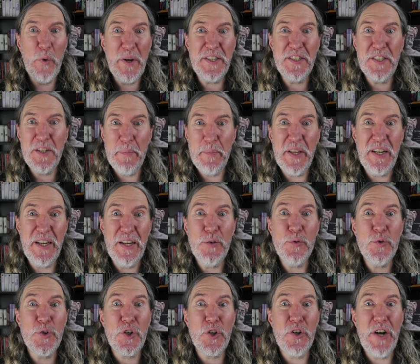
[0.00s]
waste a minute
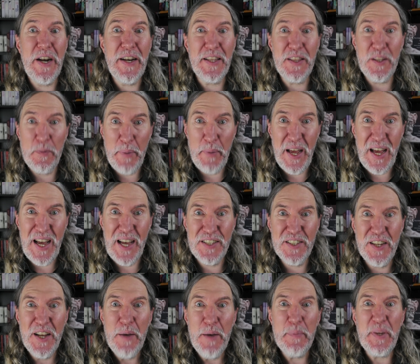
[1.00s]
regretting the past
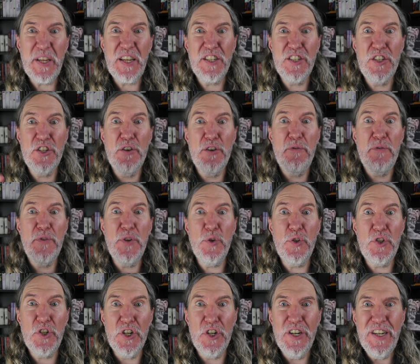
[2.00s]
because your
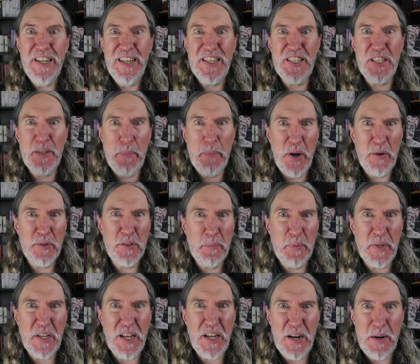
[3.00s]
future is about to
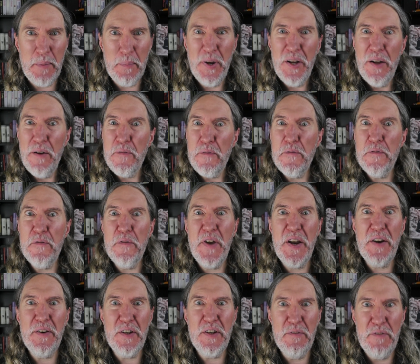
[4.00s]
become
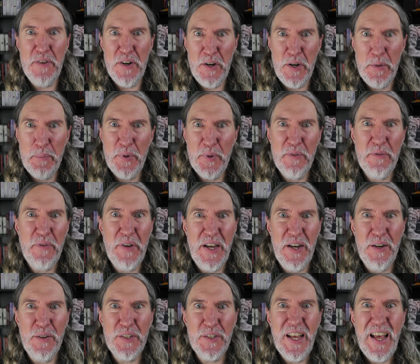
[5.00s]
very, very
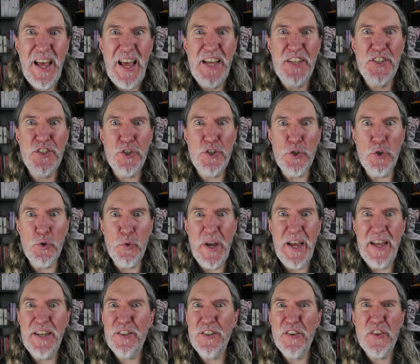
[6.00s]
profound as you
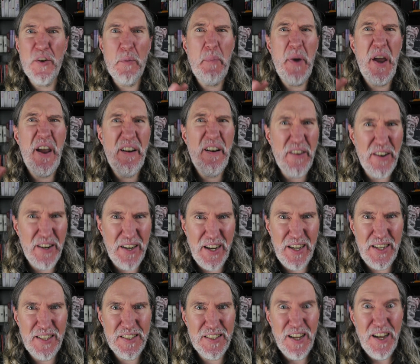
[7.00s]
enter the
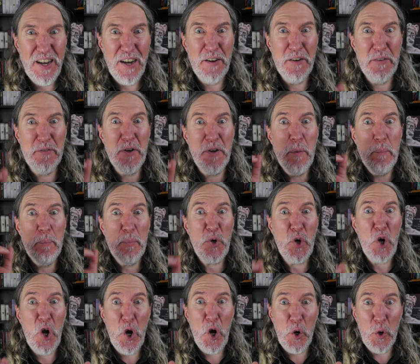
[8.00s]
paradise of
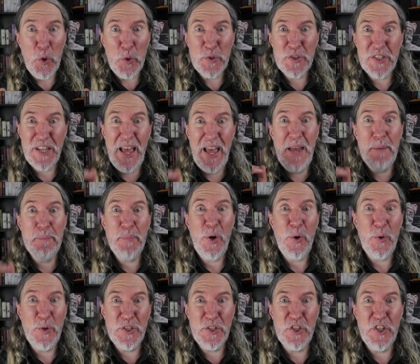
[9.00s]
prose and
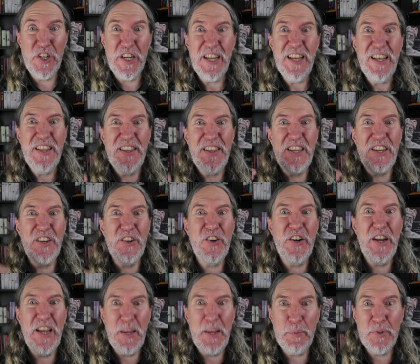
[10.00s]
poetry that you're
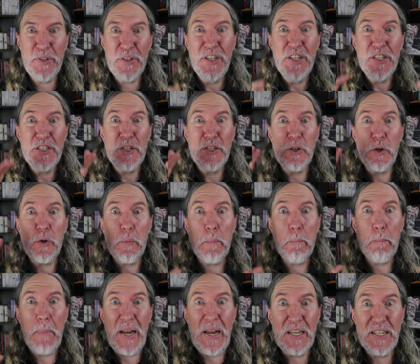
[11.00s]
able to
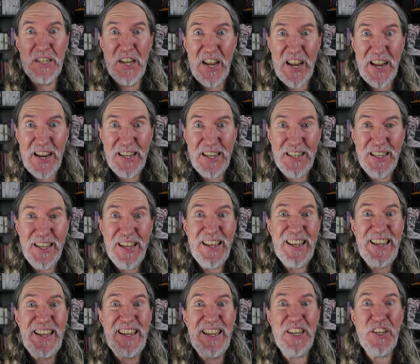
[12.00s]
maintain
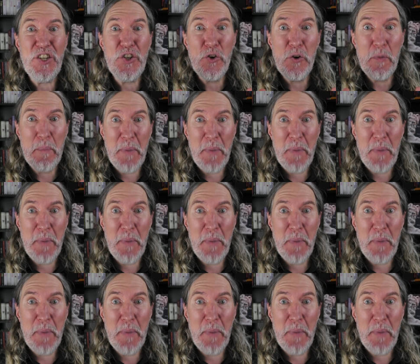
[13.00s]
in your